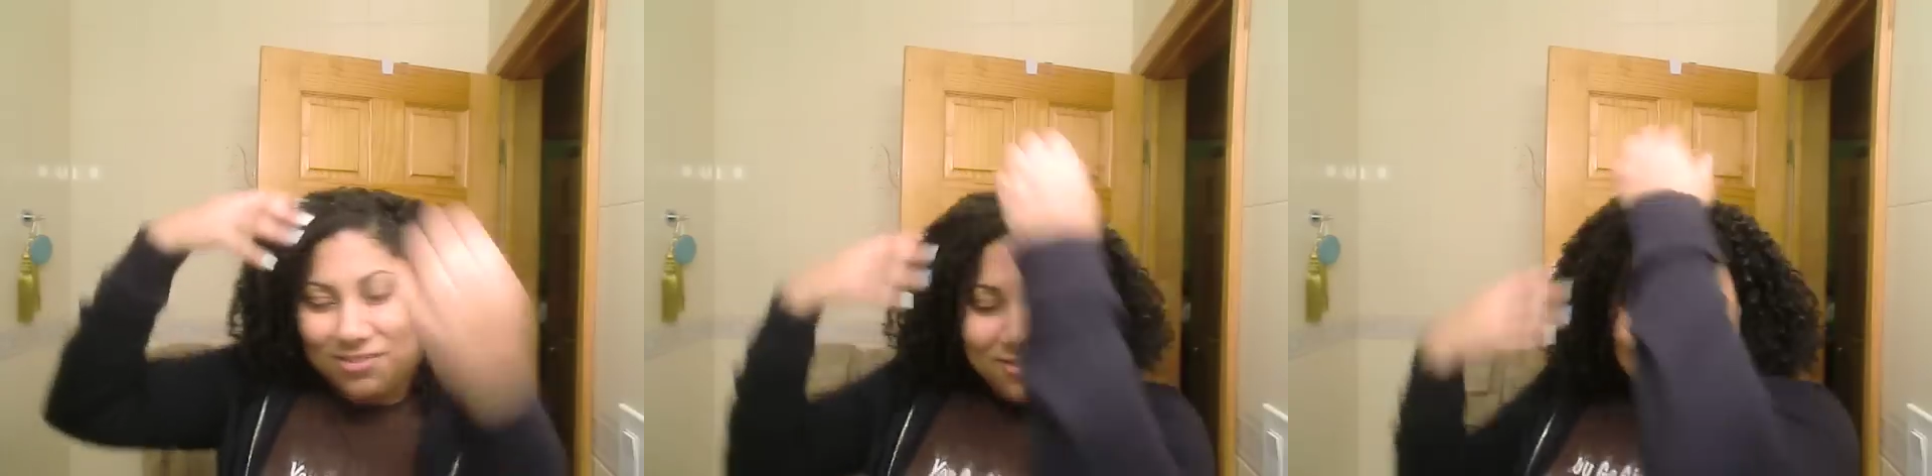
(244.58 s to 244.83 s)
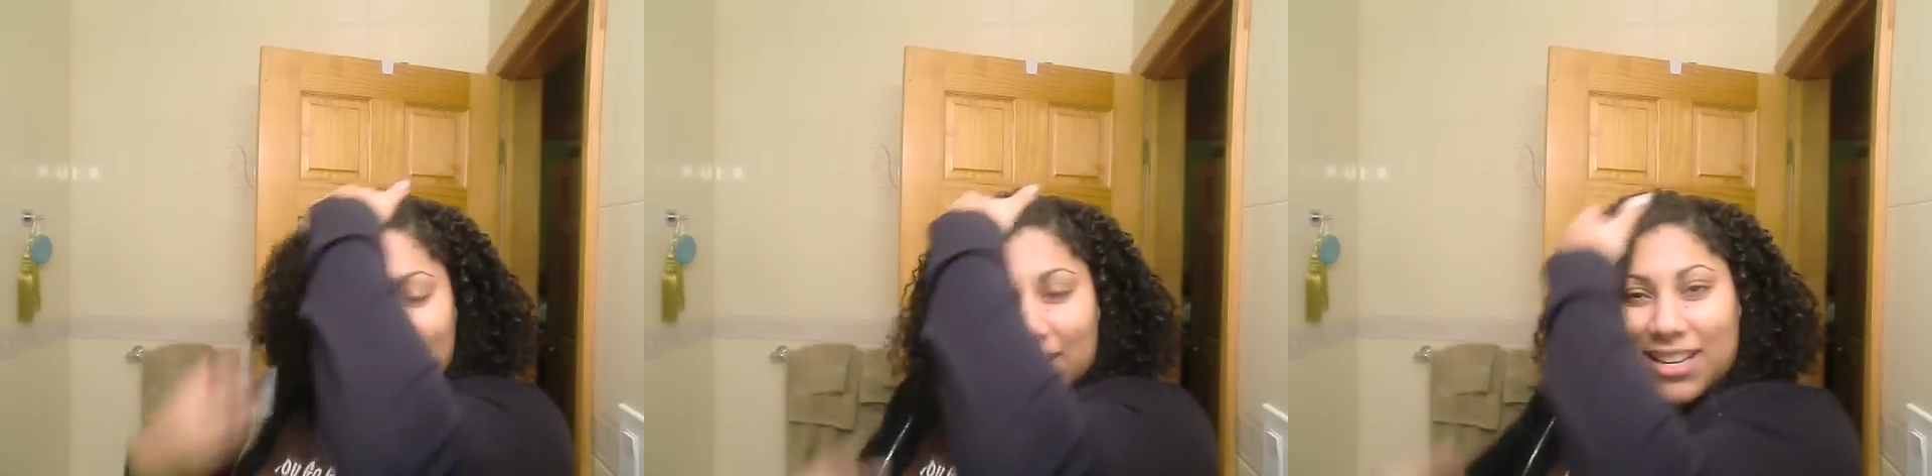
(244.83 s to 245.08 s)

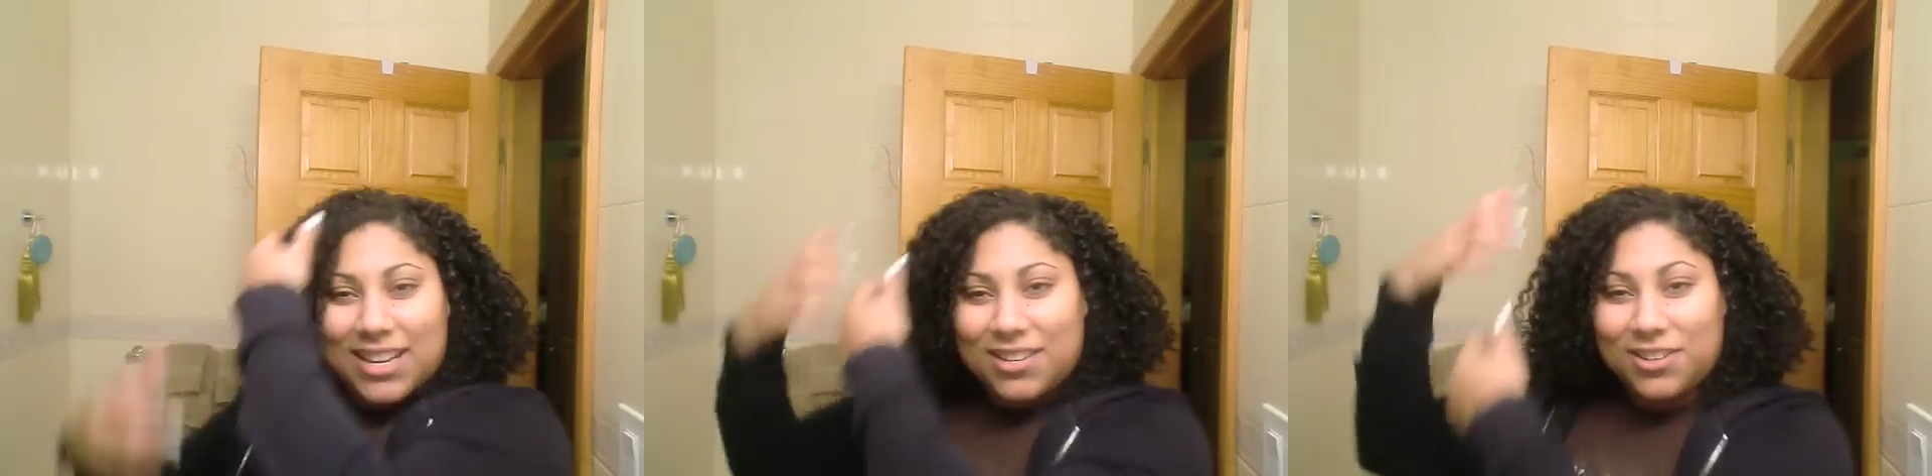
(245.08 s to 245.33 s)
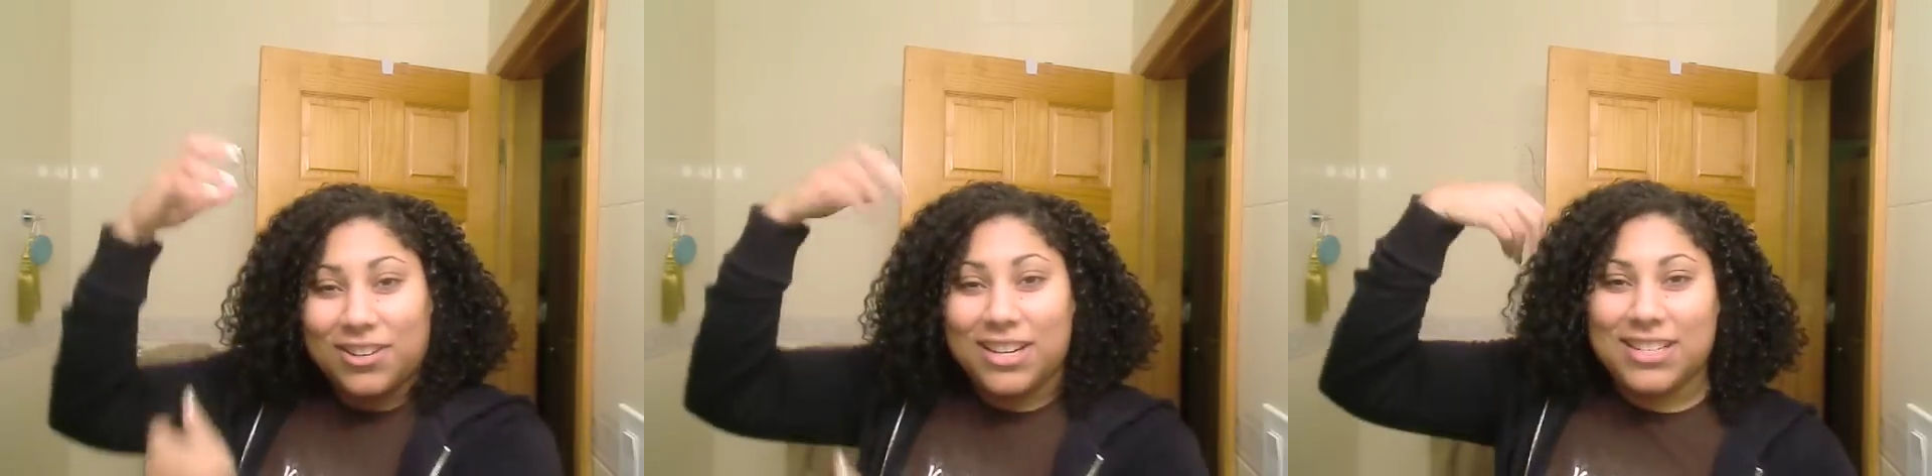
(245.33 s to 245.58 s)
raking it,
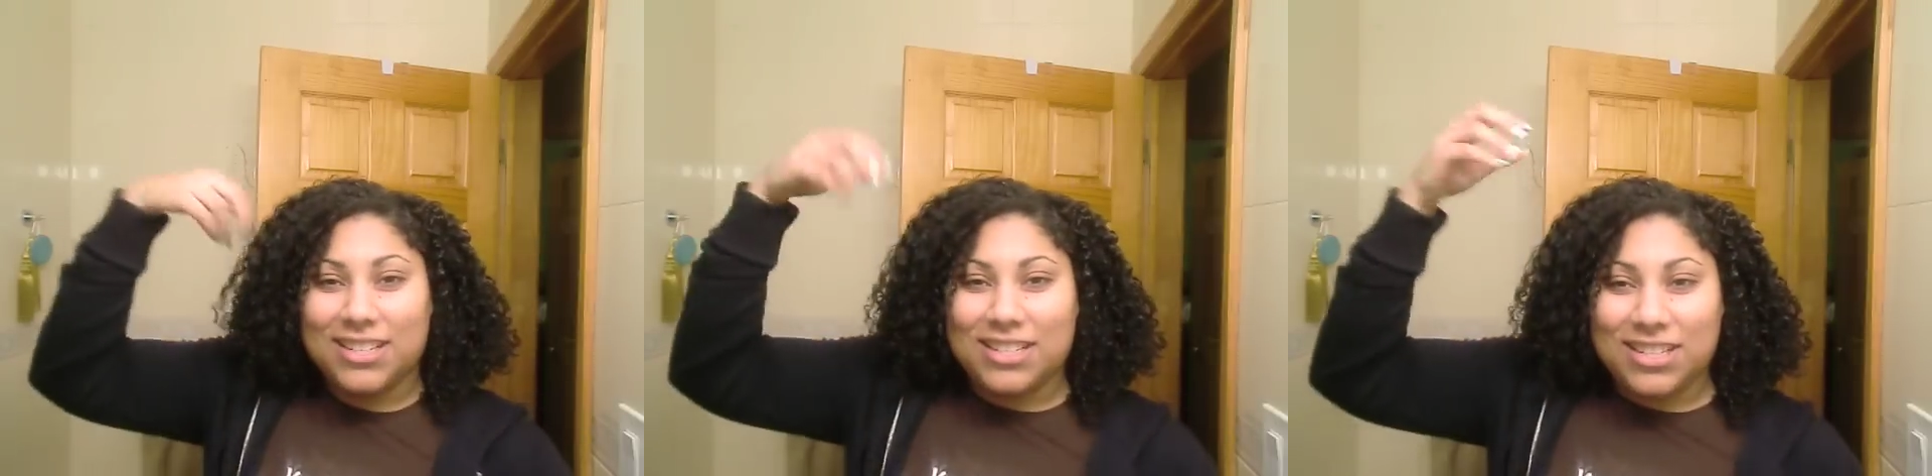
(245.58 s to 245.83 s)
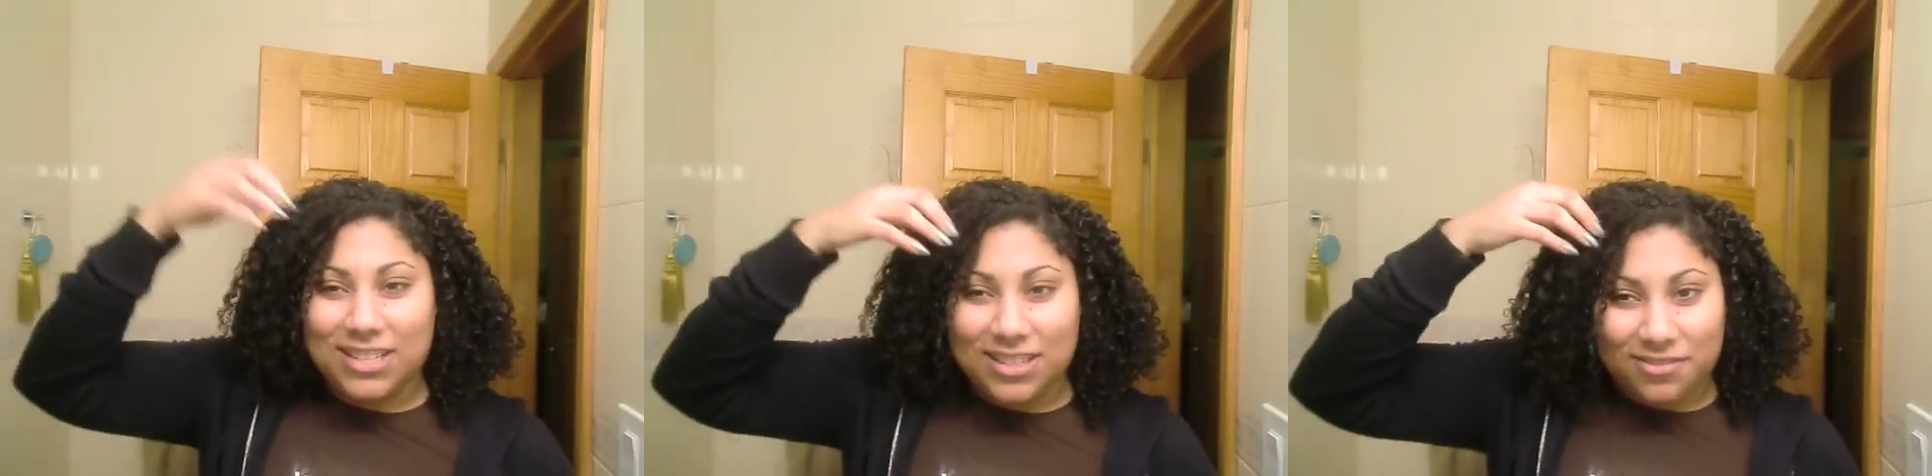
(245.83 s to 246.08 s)
you know, they did,
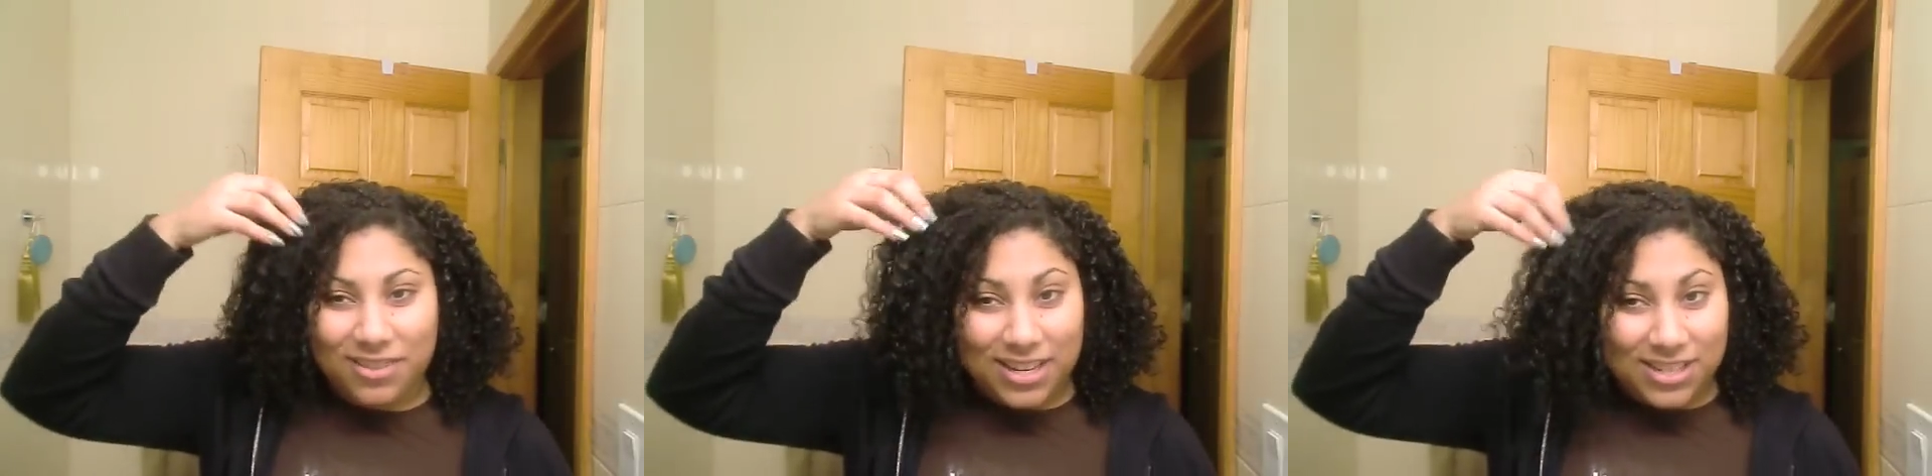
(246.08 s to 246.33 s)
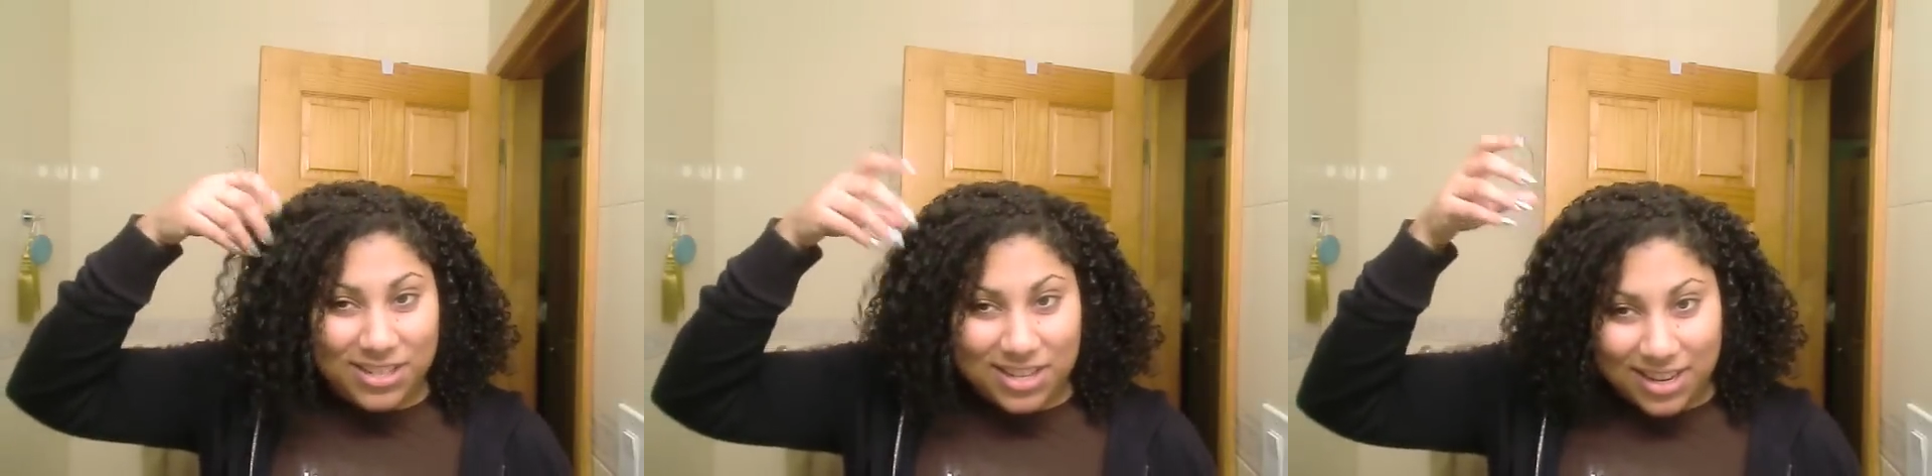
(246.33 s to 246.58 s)
she did the rake
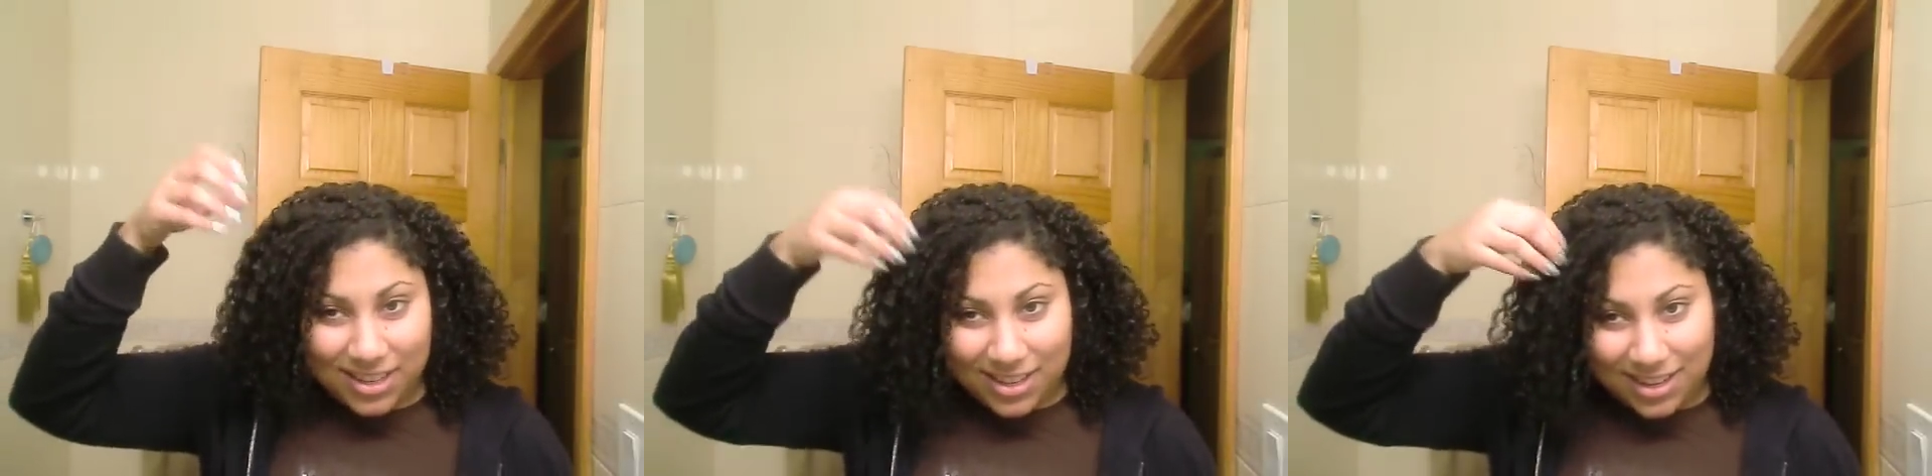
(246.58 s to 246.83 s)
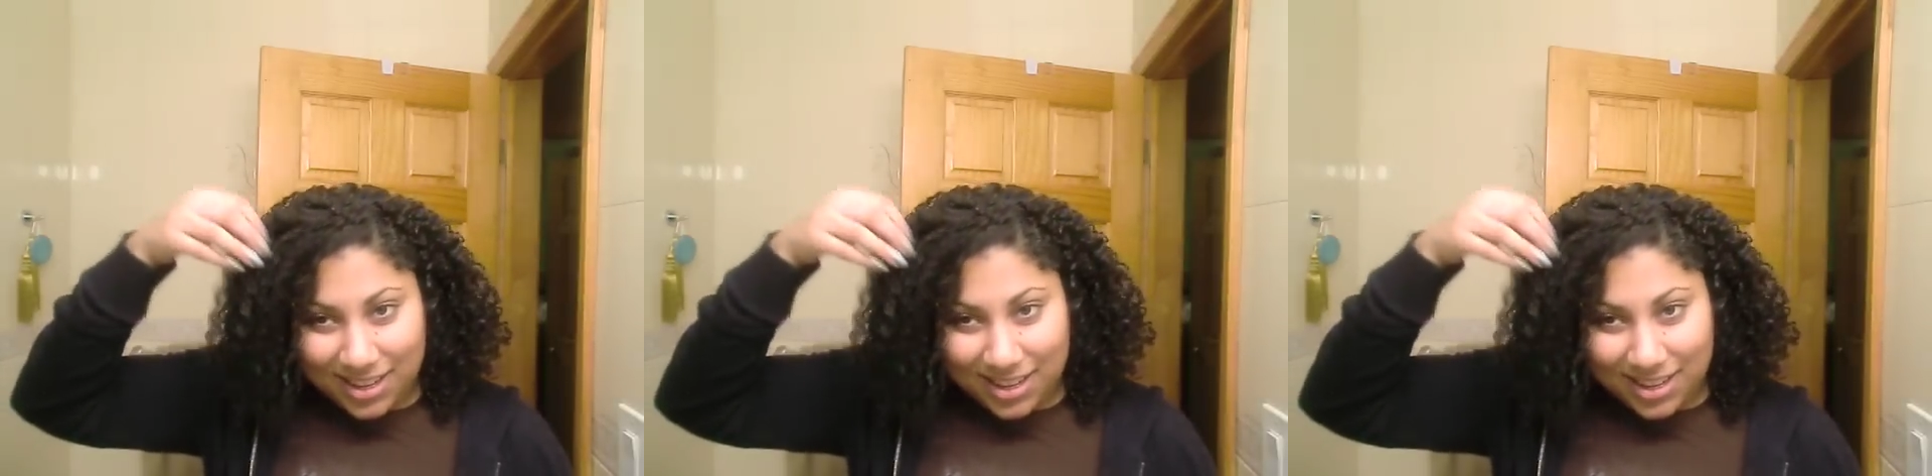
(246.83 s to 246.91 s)
and shake,